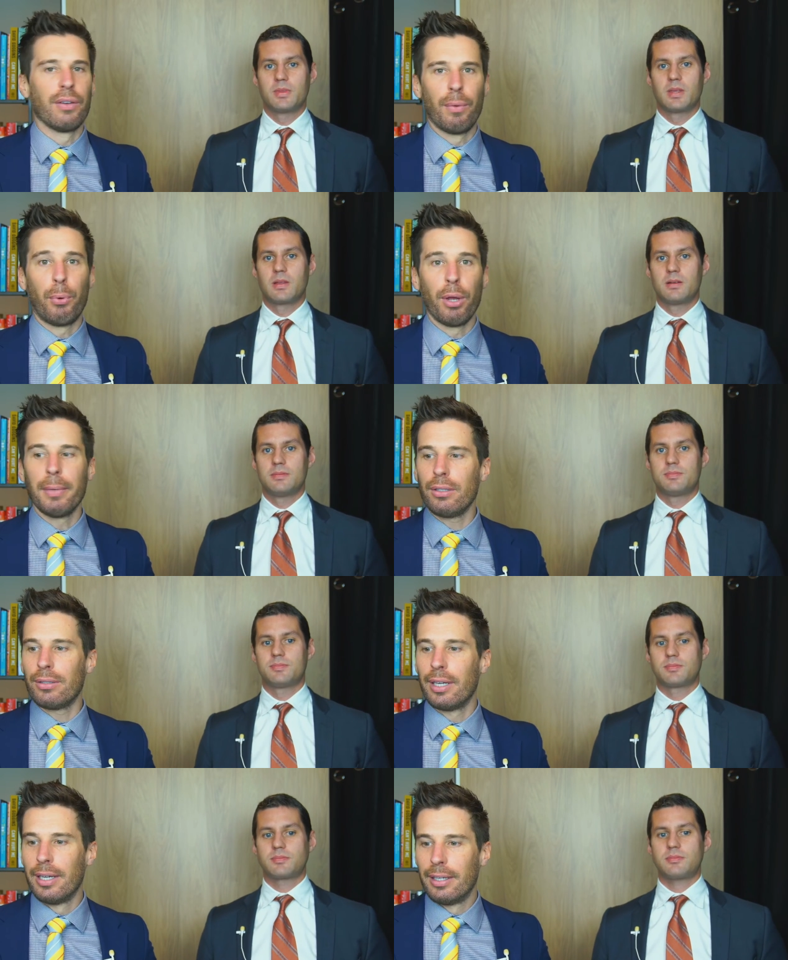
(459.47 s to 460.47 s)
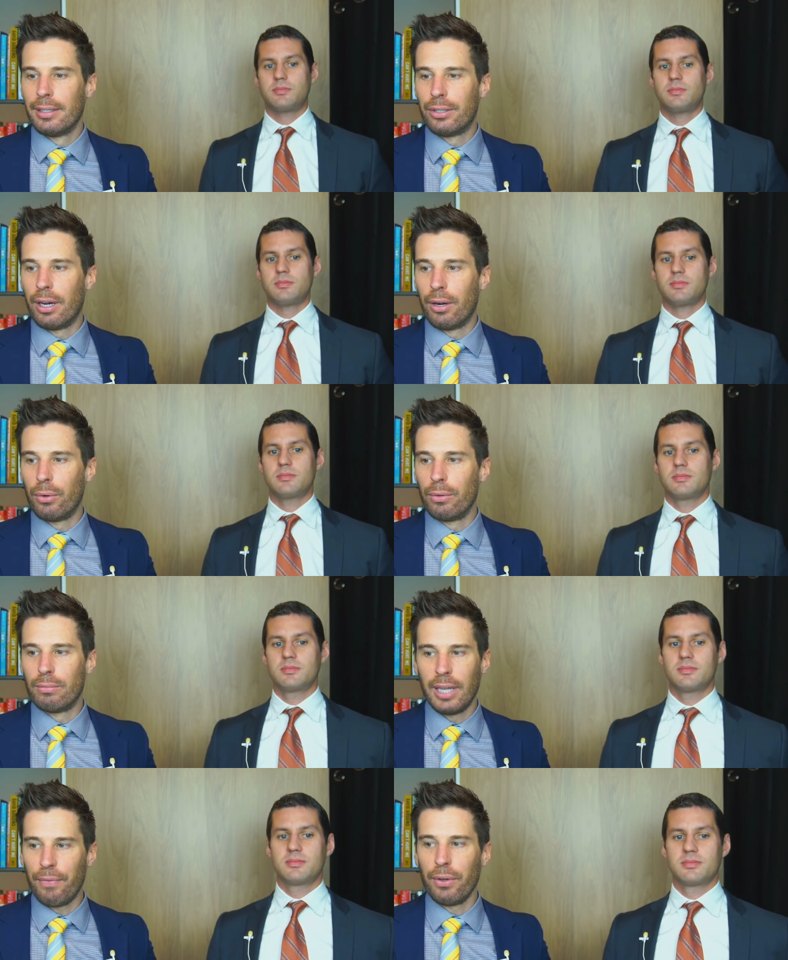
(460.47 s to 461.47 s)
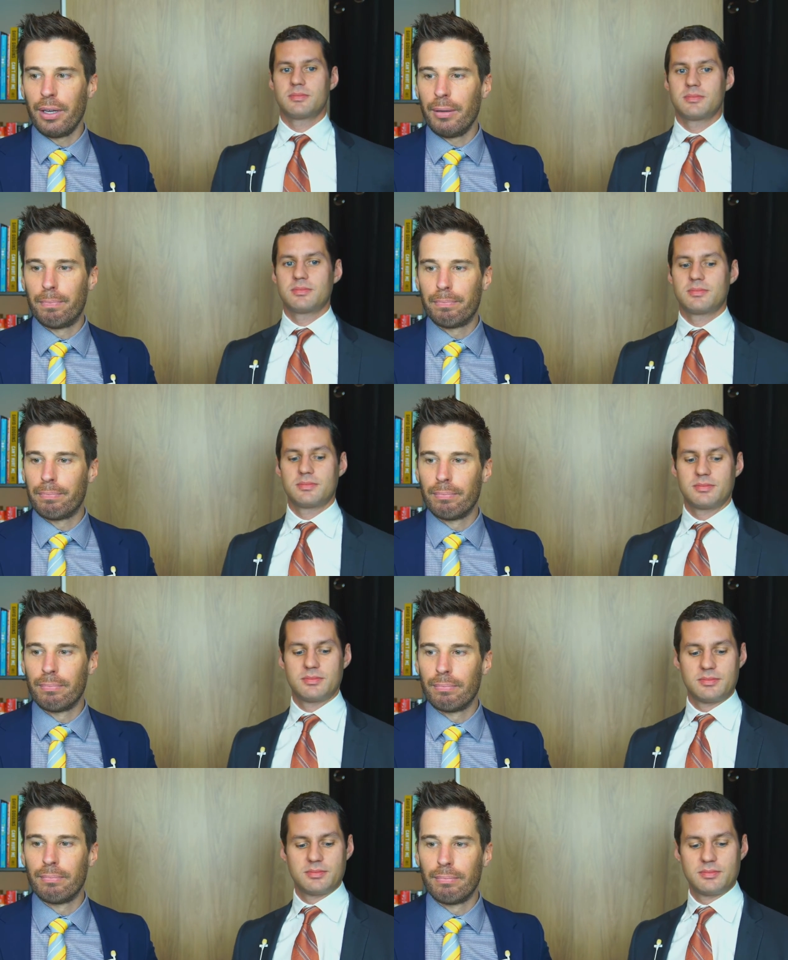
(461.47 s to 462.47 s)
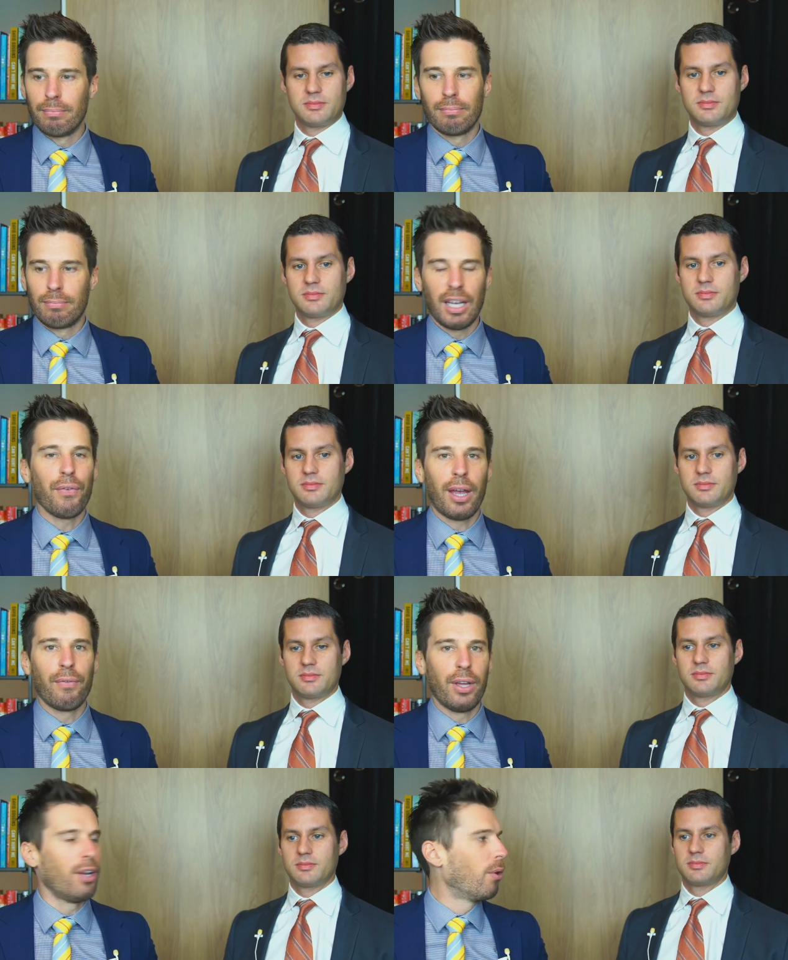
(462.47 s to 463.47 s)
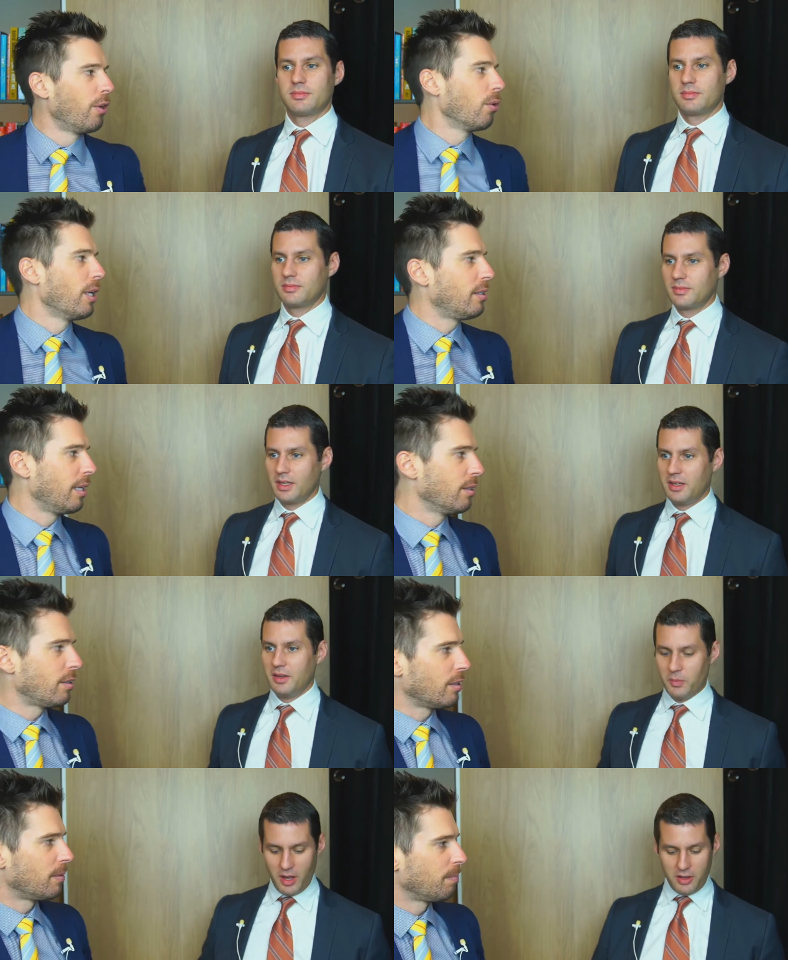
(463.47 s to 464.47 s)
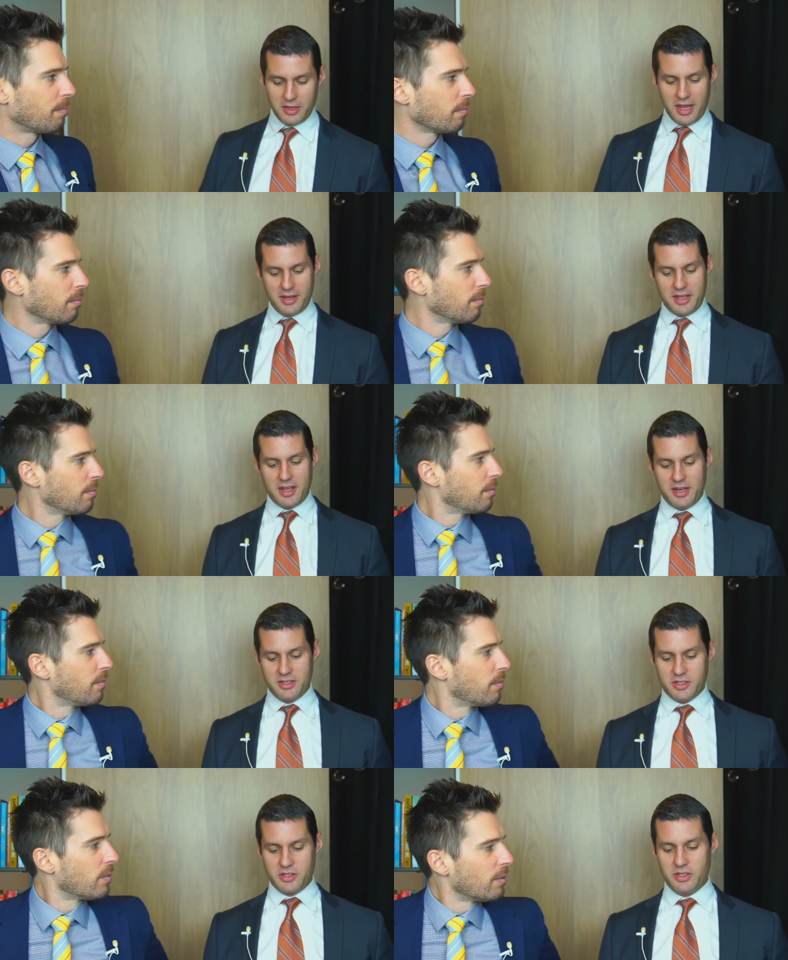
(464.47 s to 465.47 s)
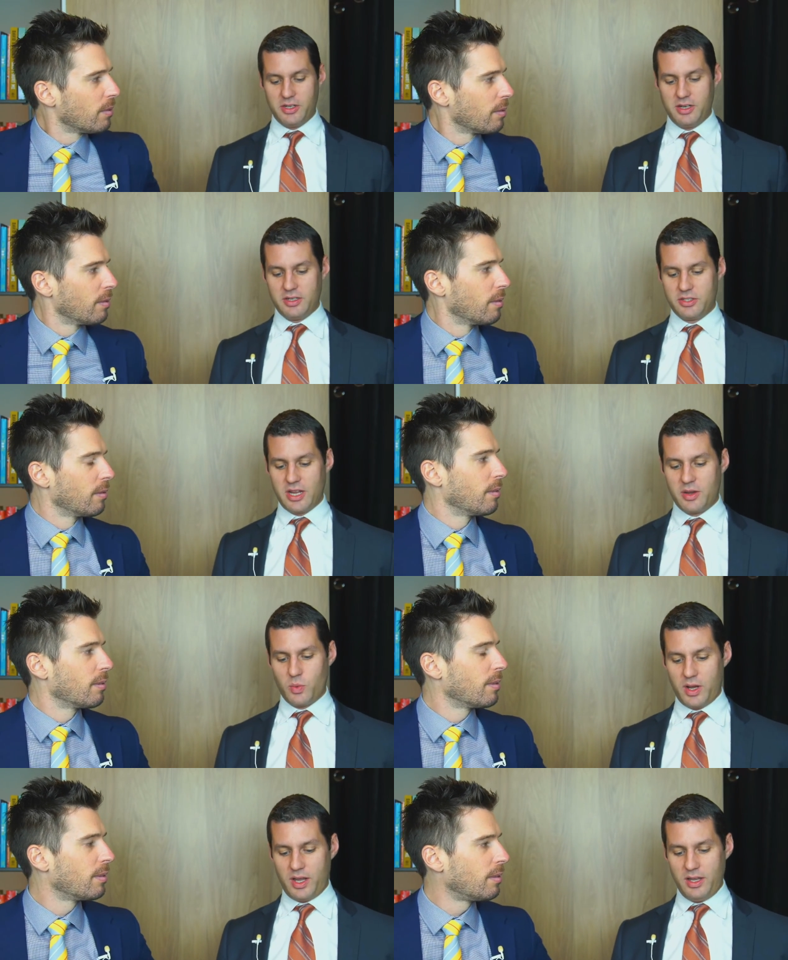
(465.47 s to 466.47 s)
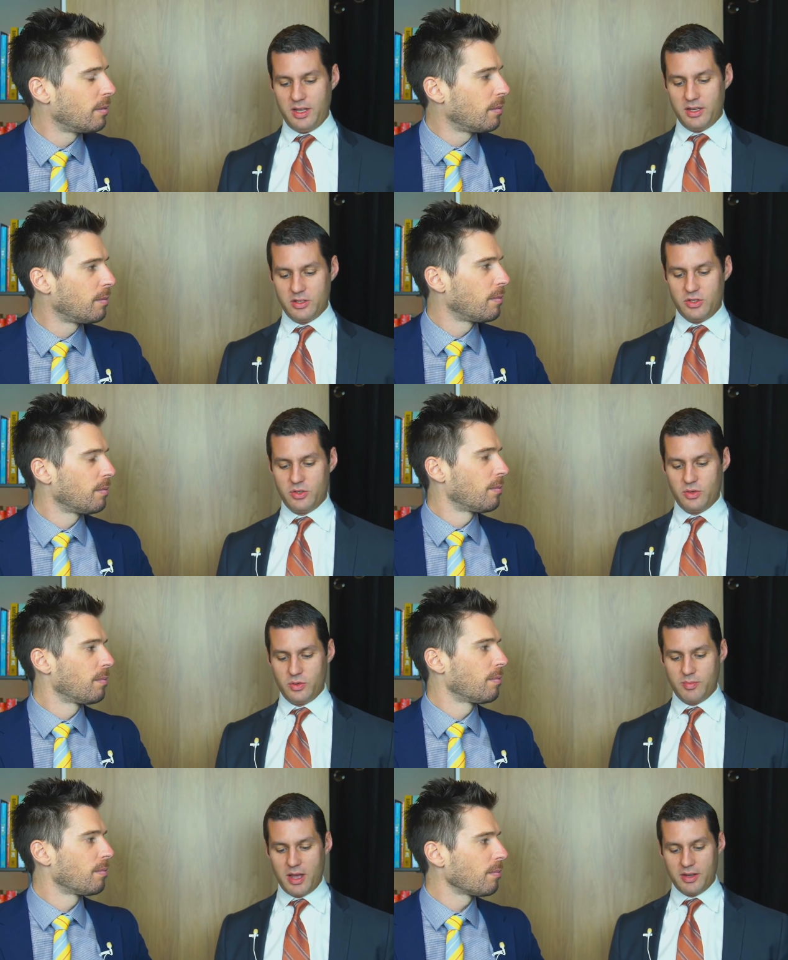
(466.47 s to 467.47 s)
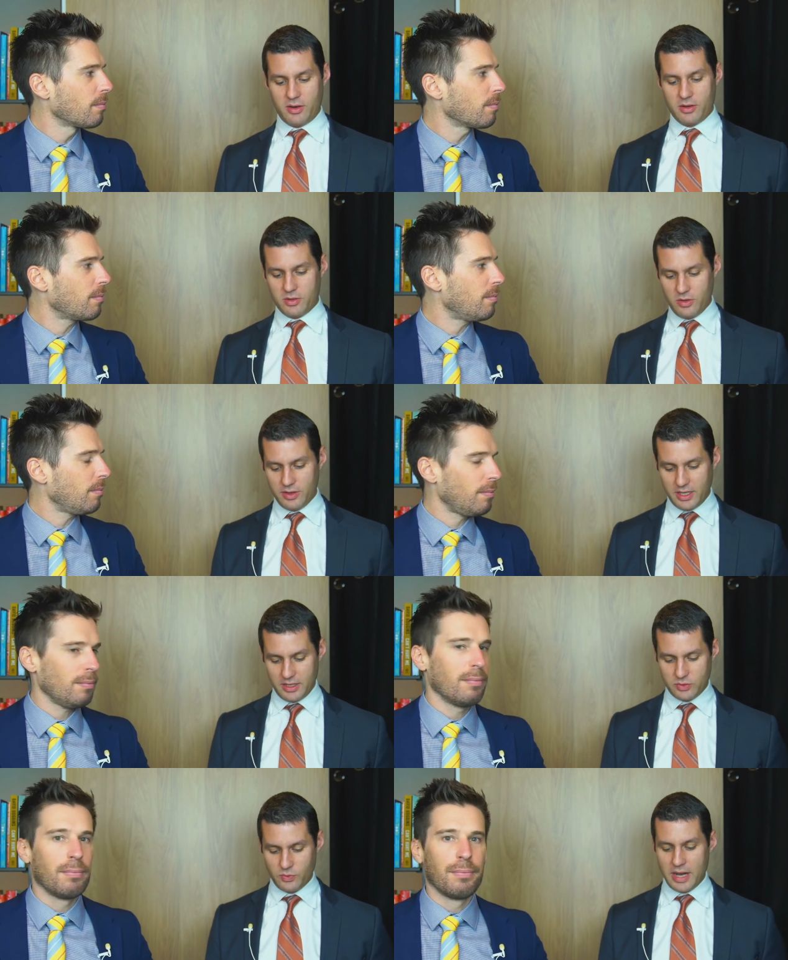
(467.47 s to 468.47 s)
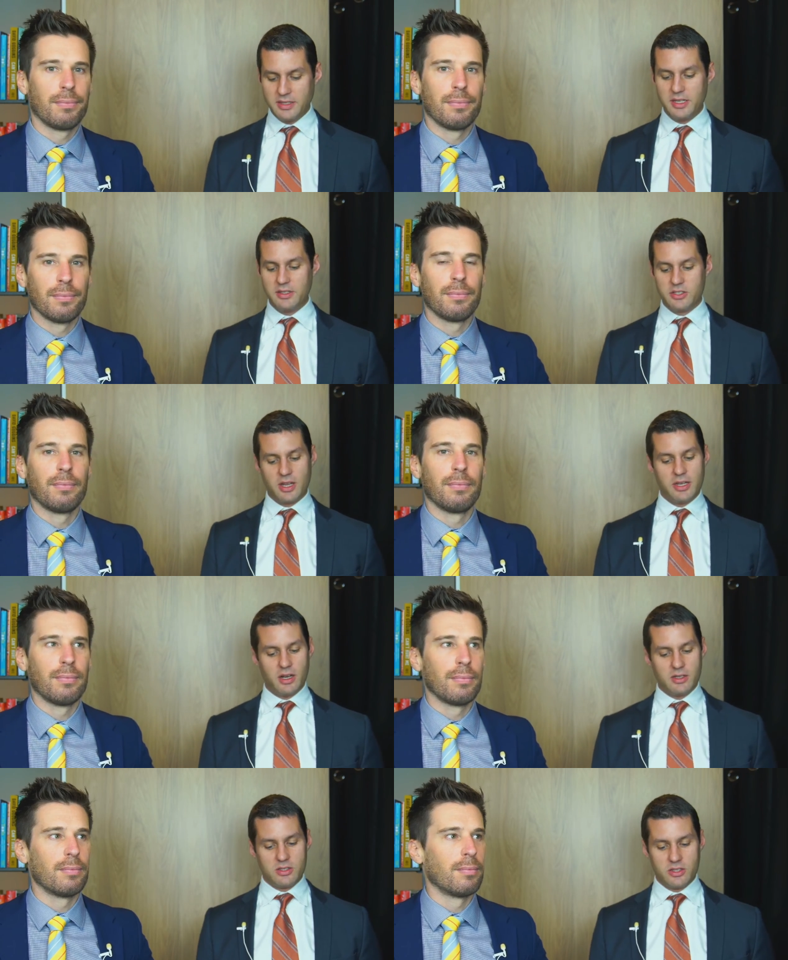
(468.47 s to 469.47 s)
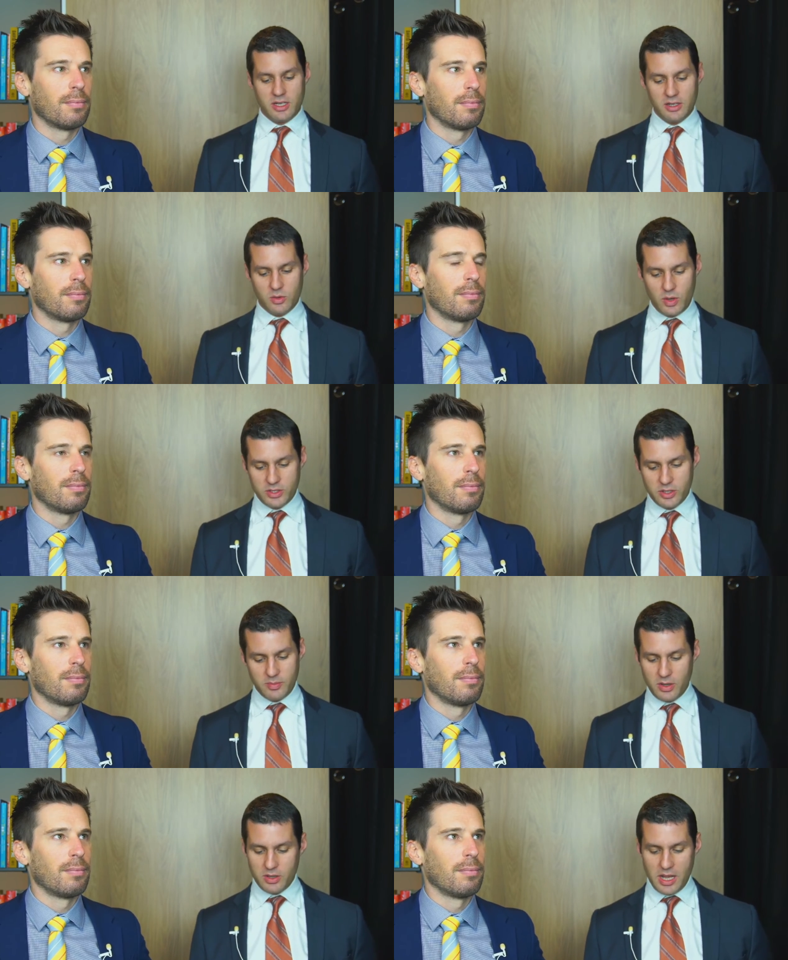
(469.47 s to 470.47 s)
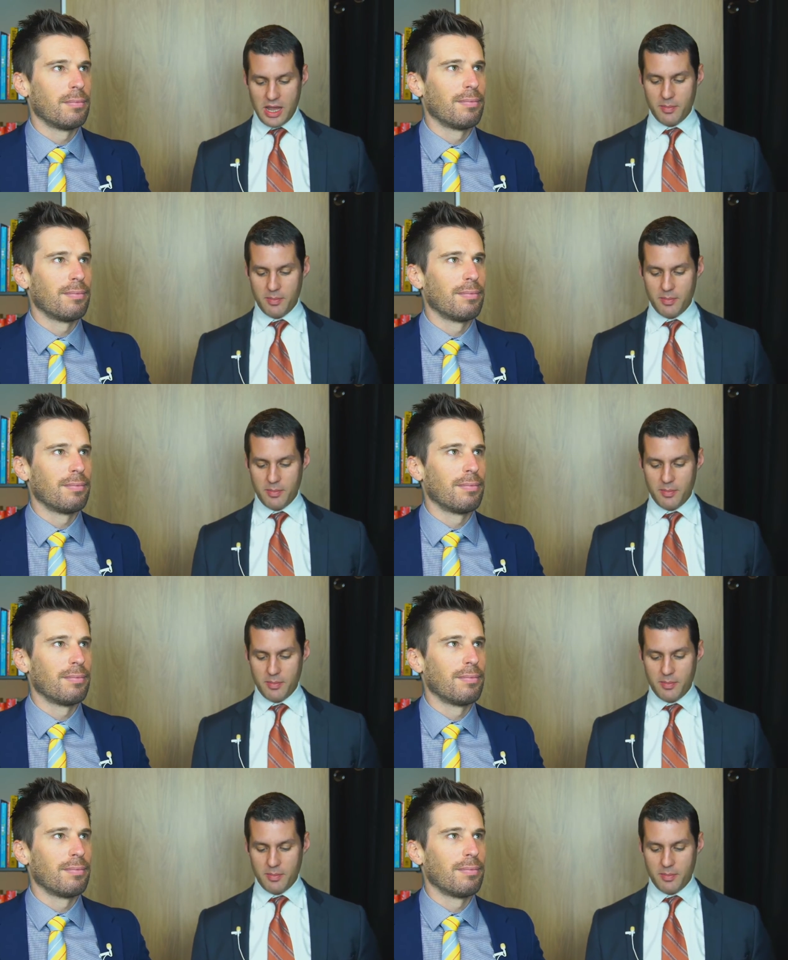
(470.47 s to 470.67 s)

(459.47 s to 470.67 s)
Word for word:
Speaker 1: of appointments. So definitely definitely have video on your listings. Well, and that
Speaker 2: is a good segue into my article that is renting sight unseen question mark a